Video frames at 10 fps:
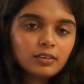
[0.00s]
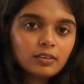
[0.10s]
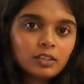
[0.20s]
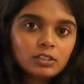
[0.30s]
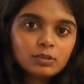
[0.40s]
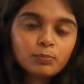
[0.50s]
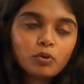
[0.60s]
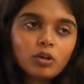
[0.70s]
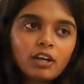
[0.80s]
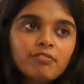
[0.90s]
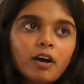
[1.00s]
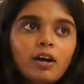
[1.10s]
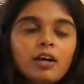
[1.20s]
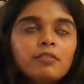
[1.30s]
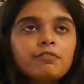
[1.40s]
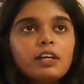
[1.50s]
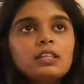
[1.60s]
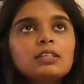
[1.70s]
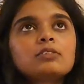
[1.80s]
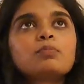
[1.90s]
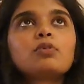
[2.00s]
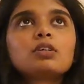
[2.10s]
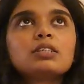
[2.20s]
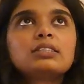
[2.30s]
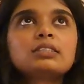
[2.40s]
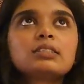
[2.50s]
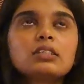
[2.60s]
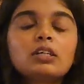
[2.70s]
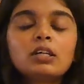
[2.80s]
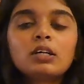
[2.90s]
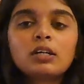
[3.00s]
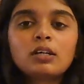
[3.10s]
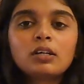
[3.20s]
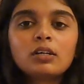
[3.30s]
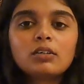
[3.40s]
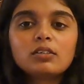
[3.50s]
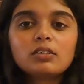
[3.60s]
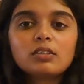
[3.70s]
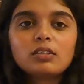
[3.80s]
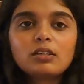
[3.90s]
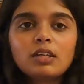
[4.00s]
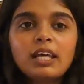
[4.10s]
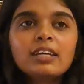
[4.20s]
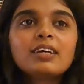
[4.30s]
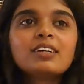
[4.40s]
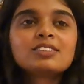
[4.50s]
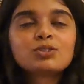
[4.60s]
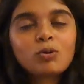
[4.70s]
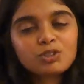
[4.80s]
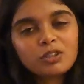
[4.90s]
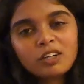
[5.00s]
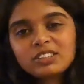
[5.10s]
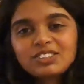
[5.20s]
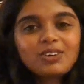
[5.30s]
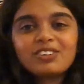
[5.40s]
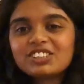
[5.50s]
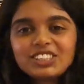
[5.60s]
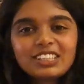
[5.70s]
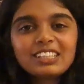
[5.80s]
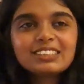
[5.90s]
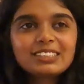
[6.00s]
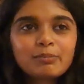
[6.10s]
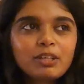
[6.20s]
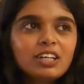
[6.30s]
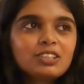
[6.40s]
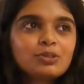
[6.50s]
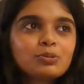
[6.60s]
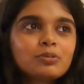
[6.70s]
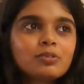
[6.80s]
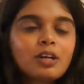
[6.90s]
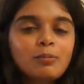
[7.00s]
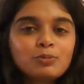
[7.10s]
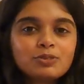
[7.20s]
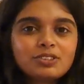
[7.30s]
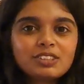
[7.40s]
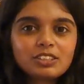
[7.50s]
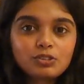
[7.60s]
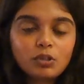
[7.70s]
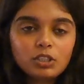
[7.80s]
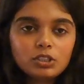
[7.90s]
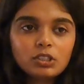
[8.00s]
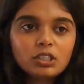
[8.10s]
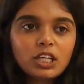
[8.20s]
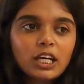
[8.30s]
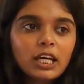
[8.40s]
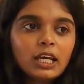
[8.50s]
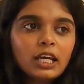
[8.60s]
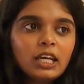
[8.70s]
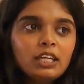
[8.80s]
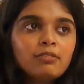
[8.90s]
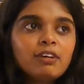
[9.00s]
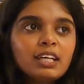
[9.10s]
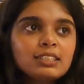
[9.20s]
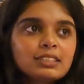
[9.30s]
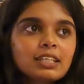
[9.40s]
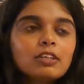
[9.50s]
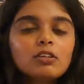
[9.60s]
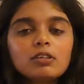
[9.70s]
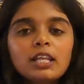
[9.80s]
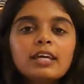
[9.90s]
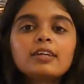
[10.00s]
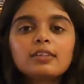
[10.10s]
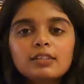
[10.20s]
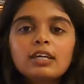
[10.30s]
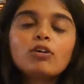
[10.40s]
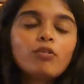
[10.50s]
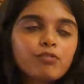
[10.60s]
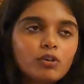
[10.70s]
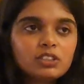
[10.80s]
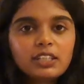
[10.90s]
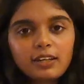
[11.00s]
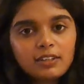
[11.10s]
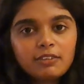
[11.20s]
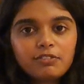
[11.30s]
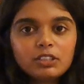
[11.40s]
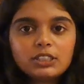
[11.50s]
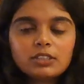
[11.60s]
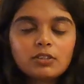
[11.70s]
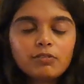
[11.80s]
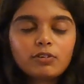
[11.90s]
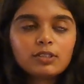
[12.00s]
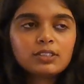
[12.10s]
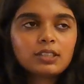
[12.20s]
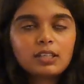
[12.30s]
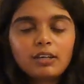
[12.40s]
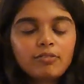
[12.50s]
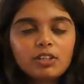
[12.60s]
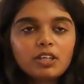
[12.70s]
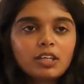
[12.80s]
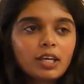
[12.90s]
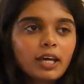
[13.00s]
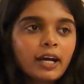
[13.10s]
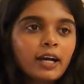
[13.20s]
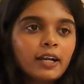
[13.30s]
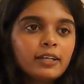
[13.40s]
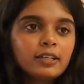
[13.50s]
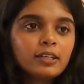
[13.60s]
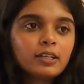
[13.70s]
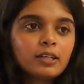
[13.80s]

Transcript: this book, I felt this book is like astonishingly similar to Camus' The Stranger, in ways like of course there are differences, of course, everything, and